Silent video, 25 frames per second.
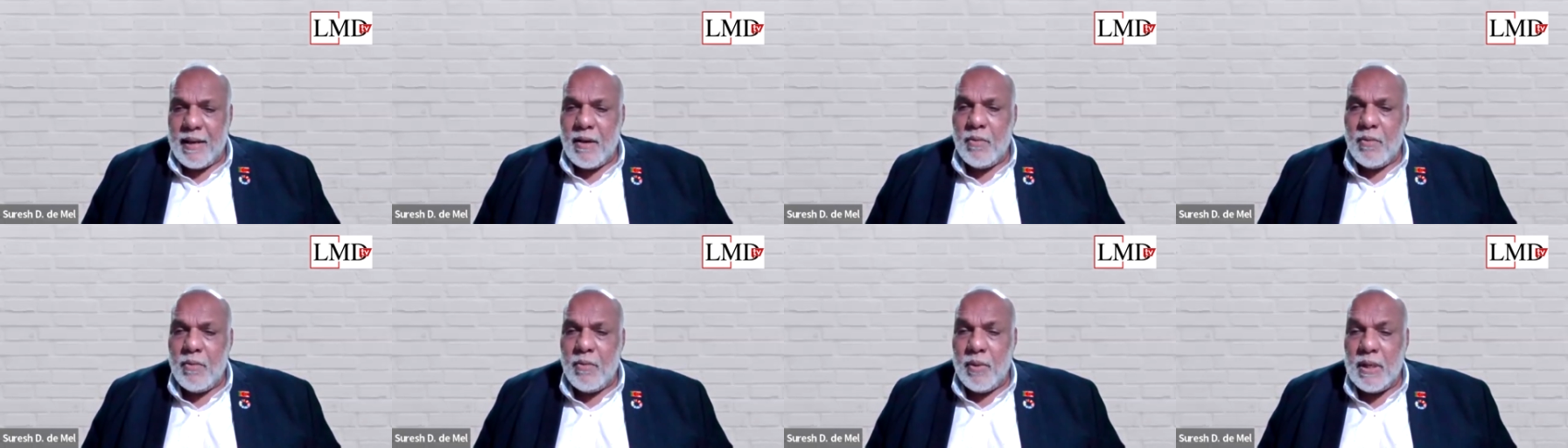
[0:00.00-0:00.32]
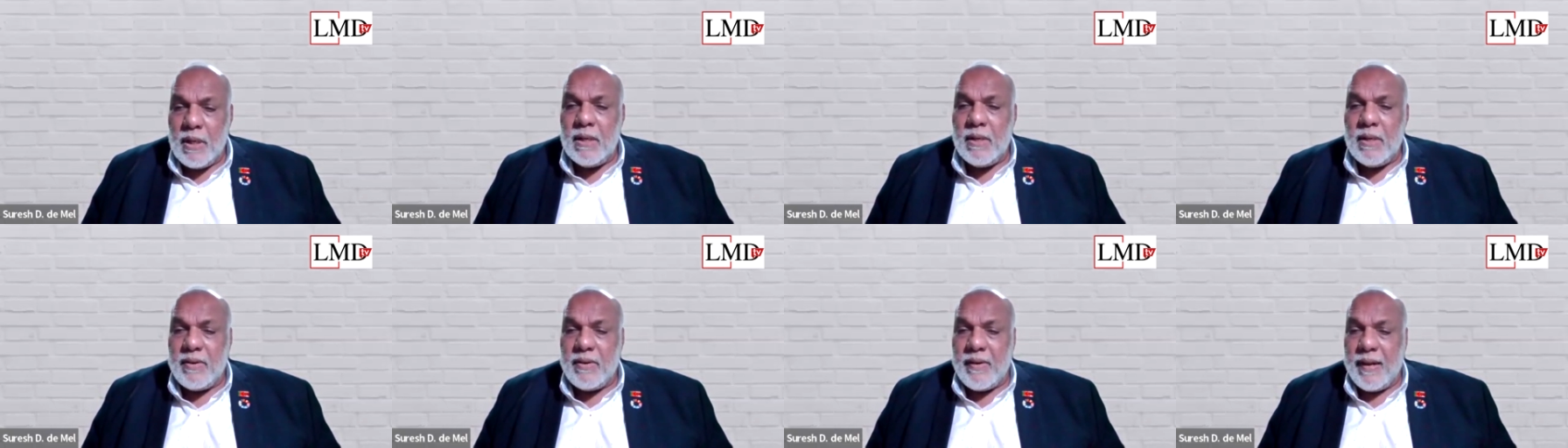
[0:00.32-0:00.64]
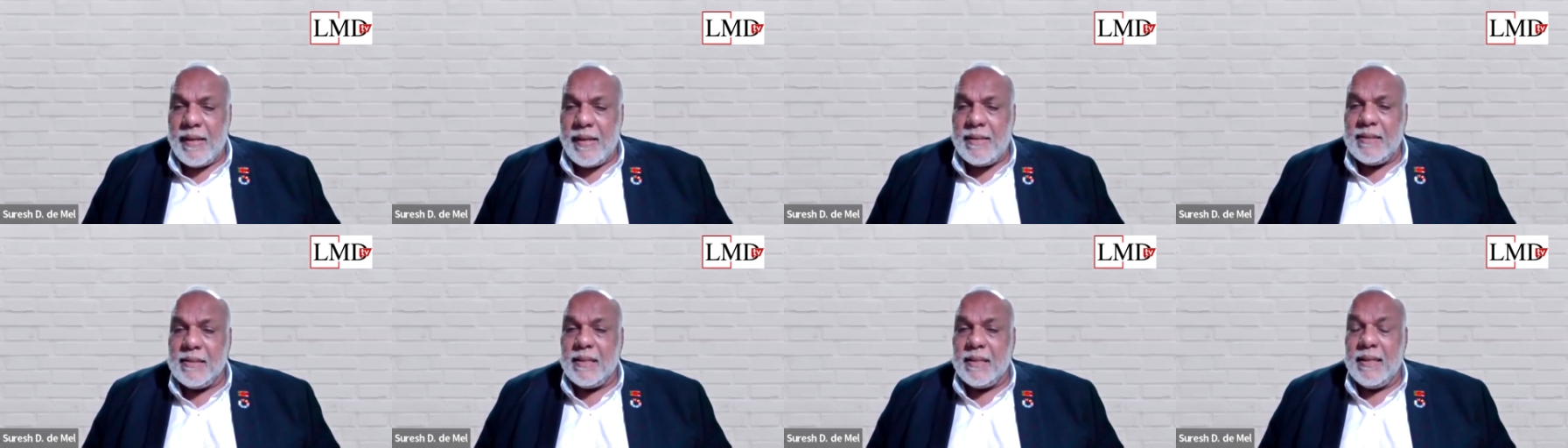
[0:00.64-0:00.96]
there are world
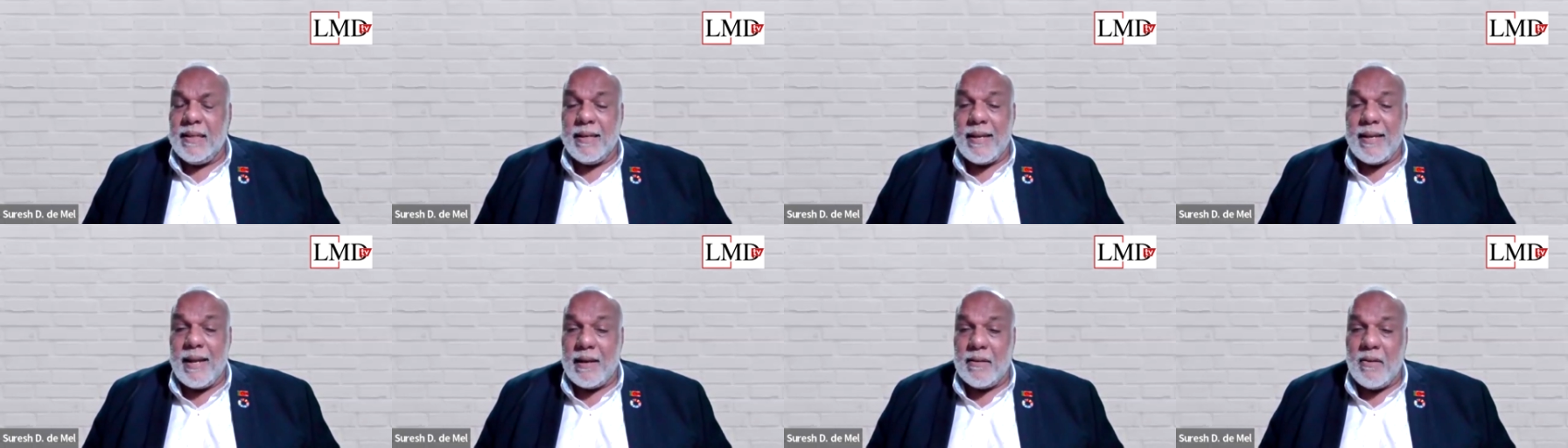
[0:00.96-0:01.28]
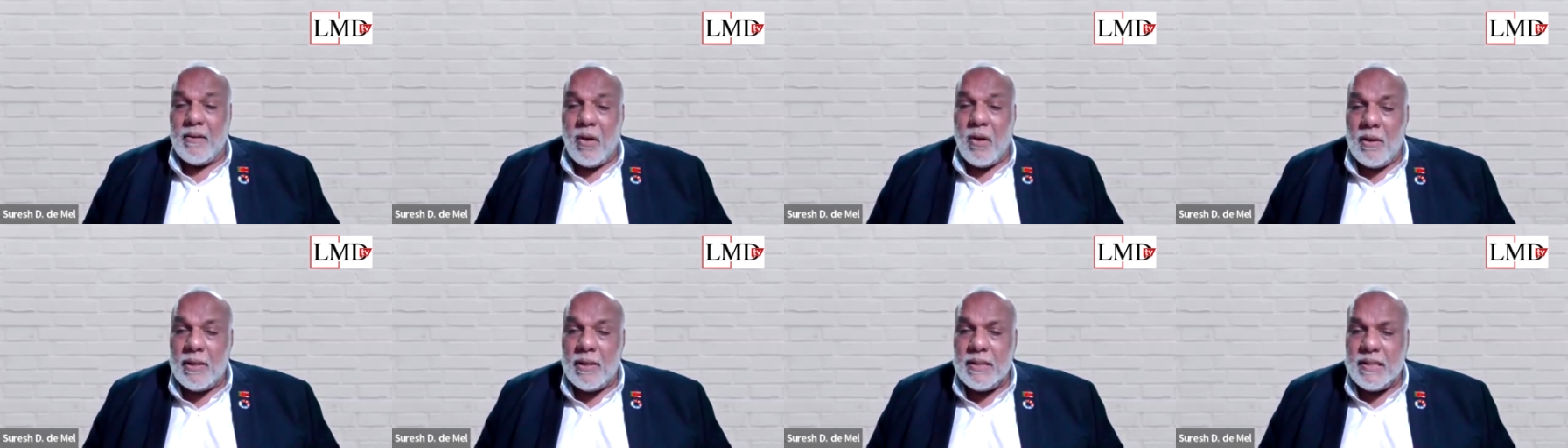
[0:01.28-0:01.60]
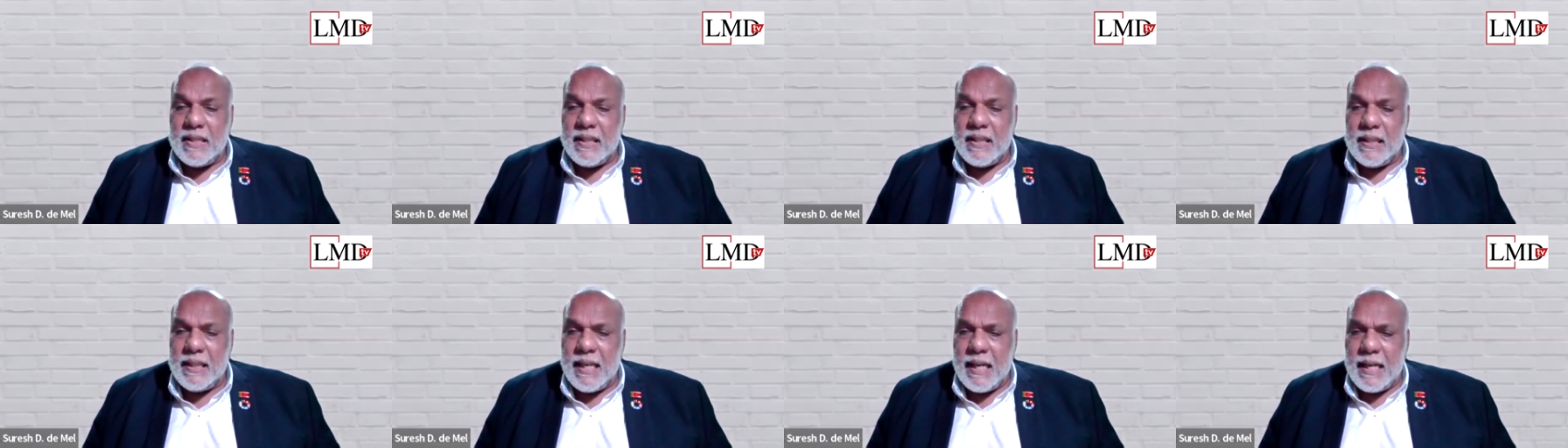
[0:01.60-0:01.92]
trends in
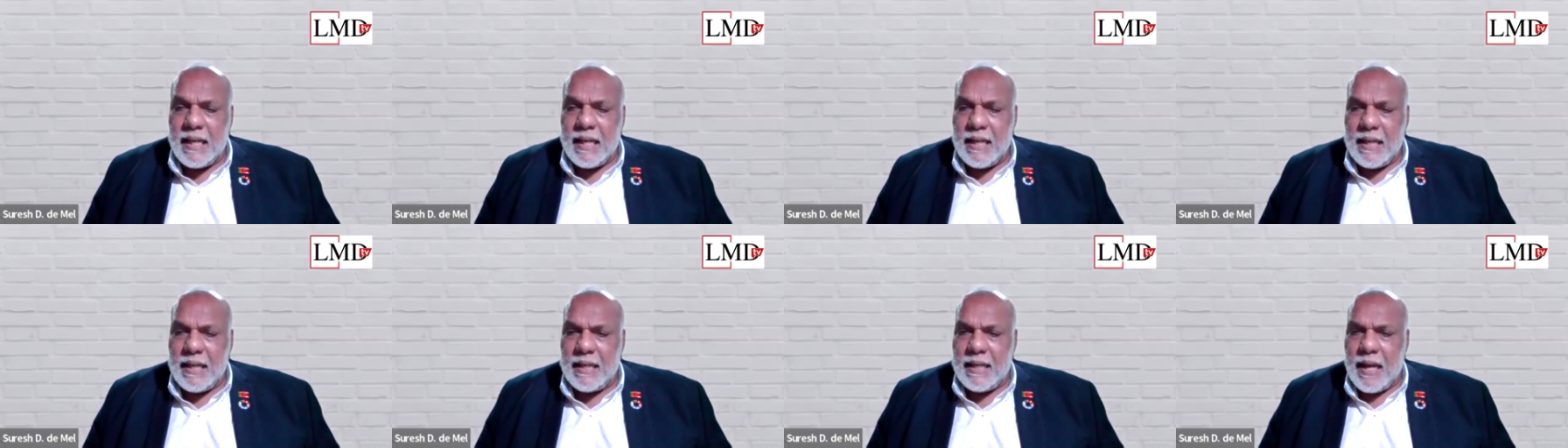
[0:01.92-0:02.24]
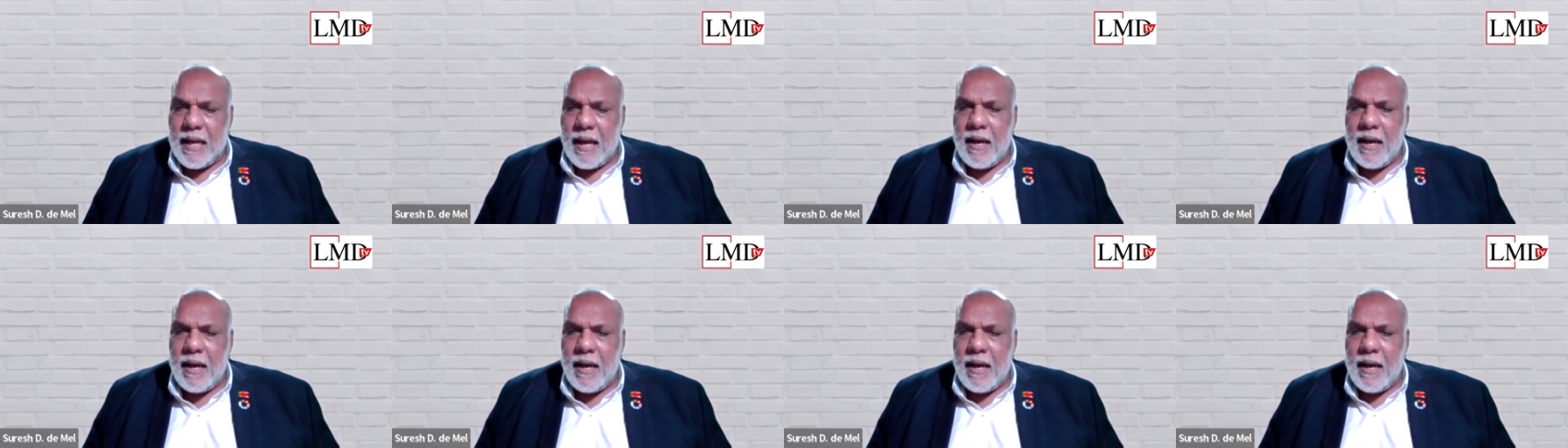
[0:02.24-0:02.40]
technology that